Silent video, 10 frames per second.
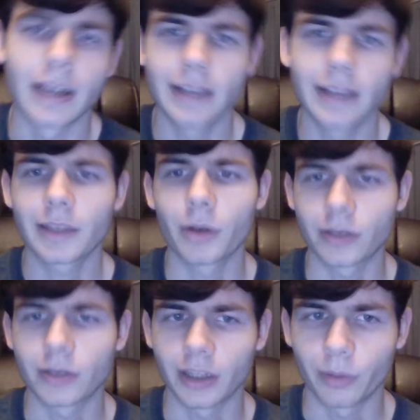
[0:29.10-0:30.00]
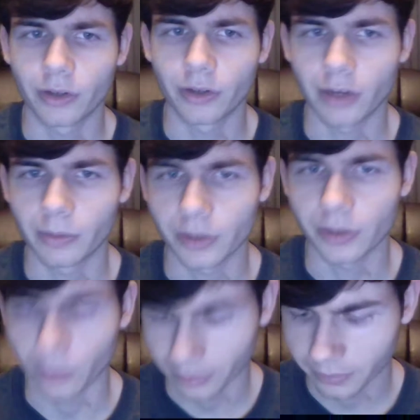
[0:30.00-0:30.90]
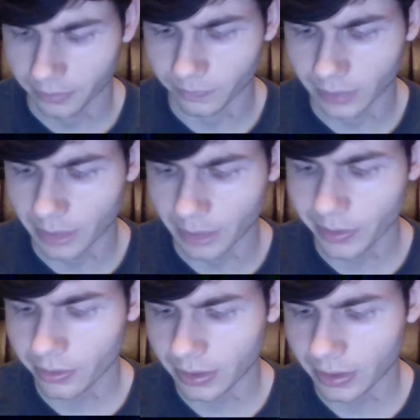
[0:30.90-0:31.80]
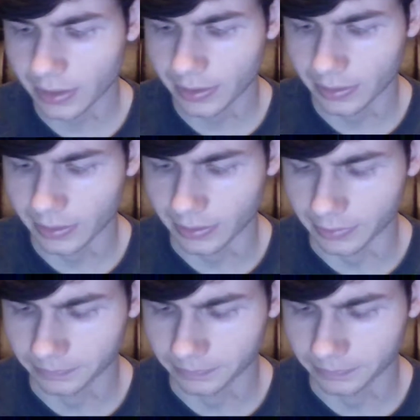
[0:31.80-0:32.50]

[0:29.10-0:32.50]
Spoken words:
were all teleported, grappling with Sorth, they appeared at a